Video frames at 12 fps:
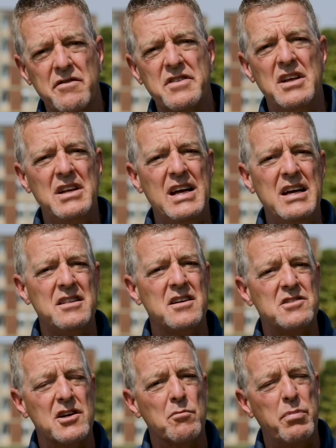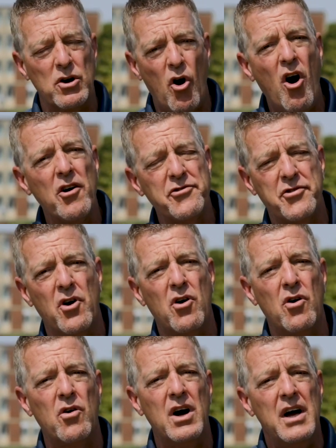of the need that's here, but
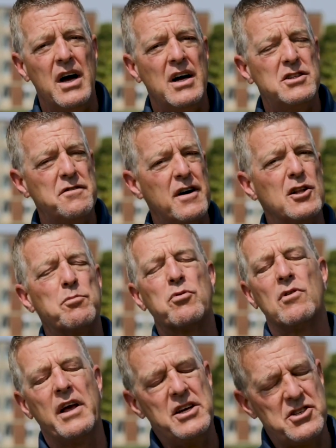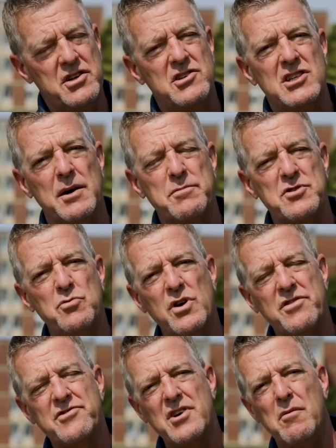also develop relationships
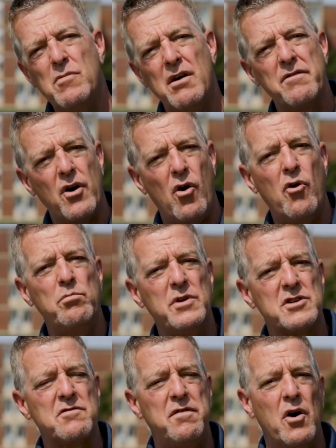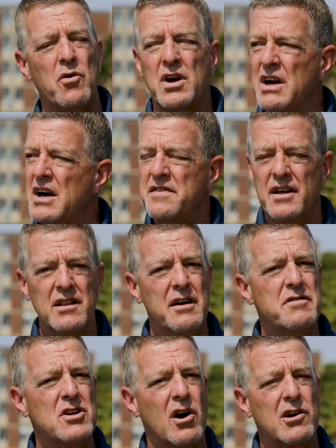with some of the homeless folk that
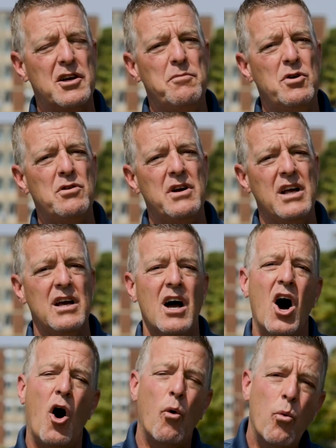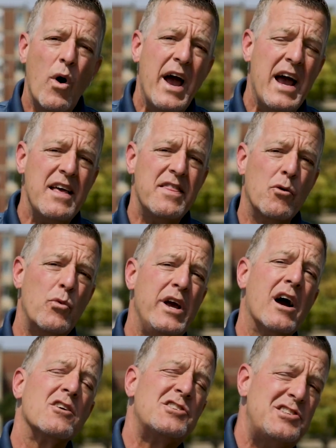live in our community, a way that
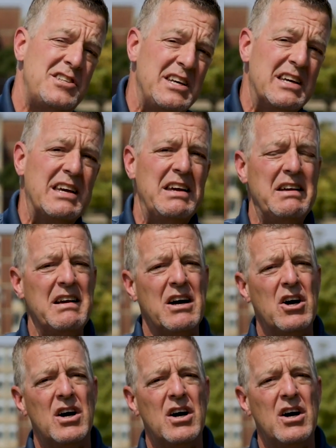we are seeking